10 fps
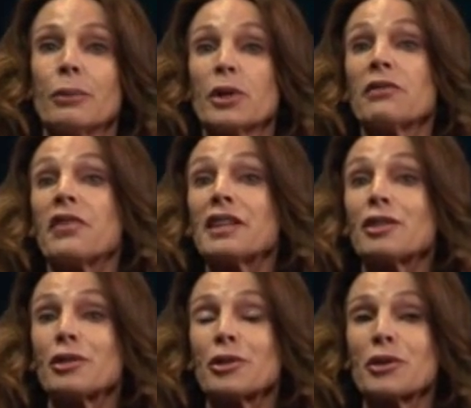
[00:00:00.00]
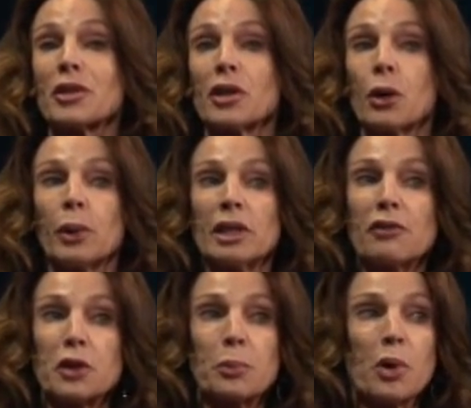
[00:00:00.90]
We're inventors. We
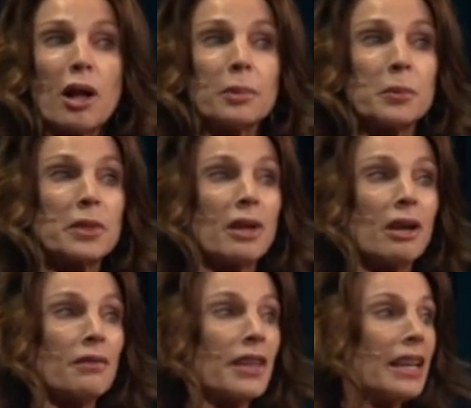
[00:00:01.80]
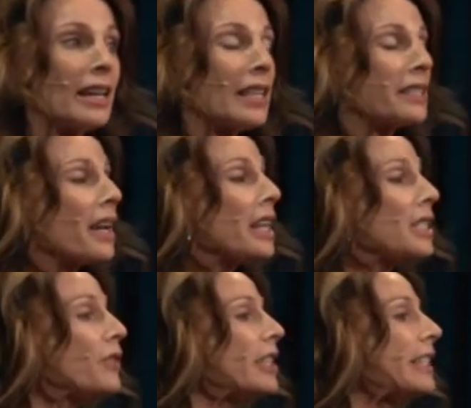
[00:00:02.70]
love to problem solve. And that
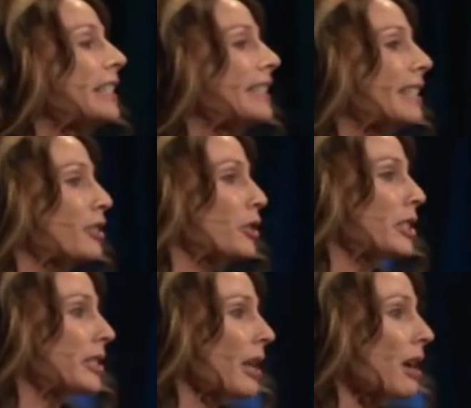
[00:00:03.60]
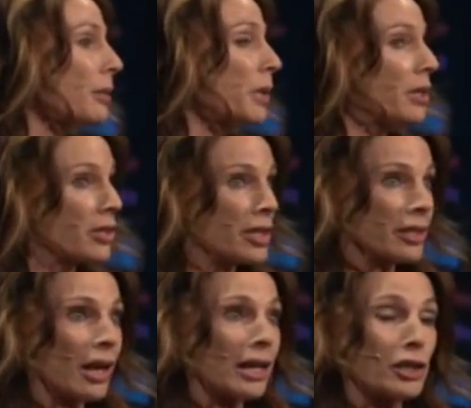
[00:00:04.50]
ties very neatly into design because
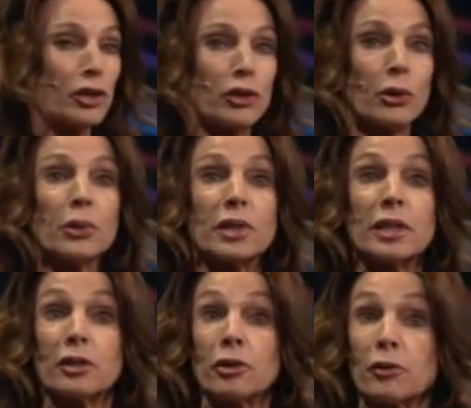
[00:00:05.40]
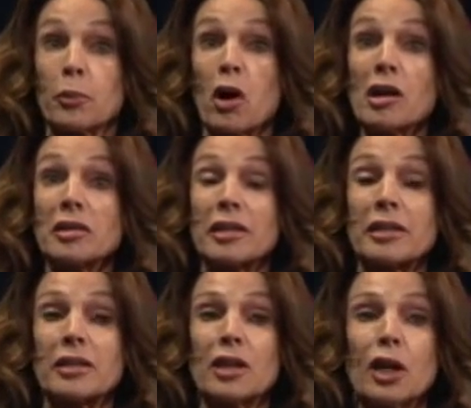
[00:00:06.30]
design, as you know, is an iterative
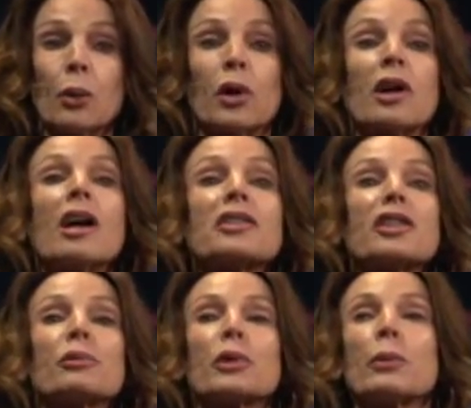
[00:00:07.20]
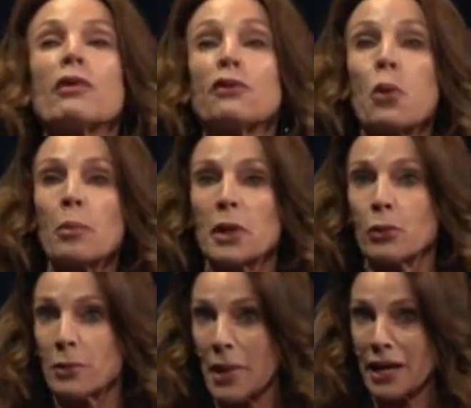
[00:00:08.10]
process. We're constantly reforming,
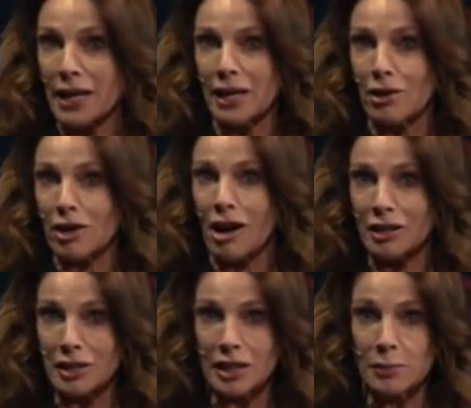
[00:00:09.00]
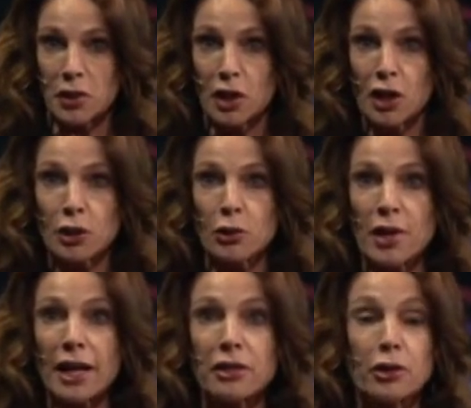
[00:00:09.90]
remaking our concepts so
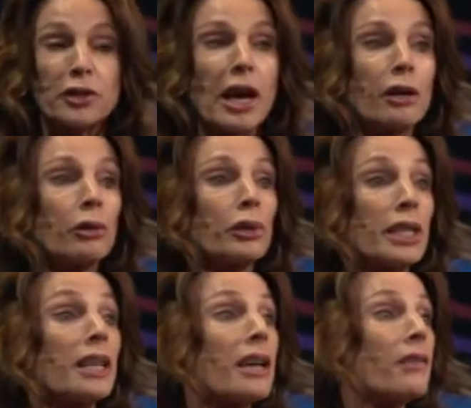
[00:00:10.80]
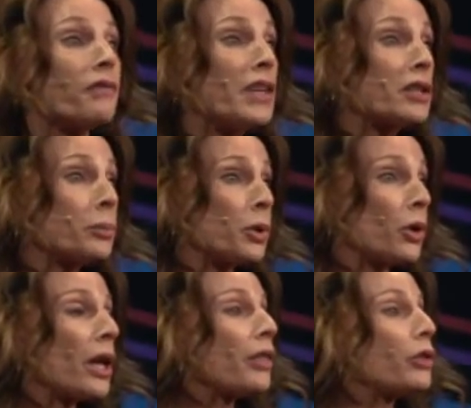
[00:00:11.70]
that they're not only
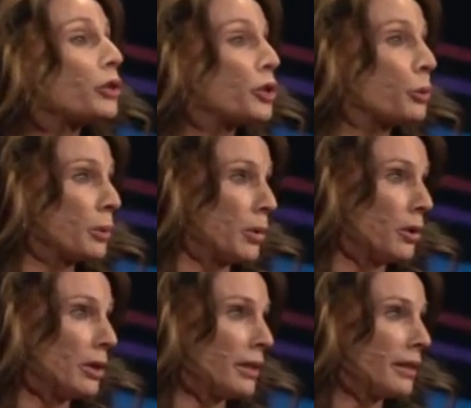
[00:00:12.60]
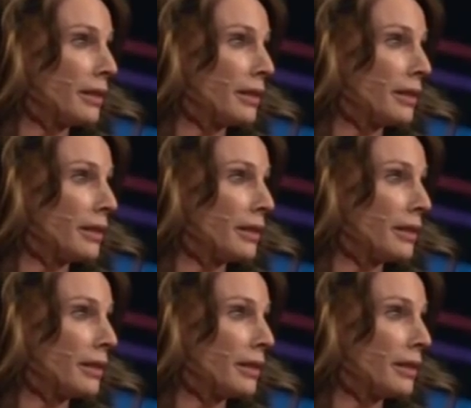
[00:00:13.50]
feasible, they're doable.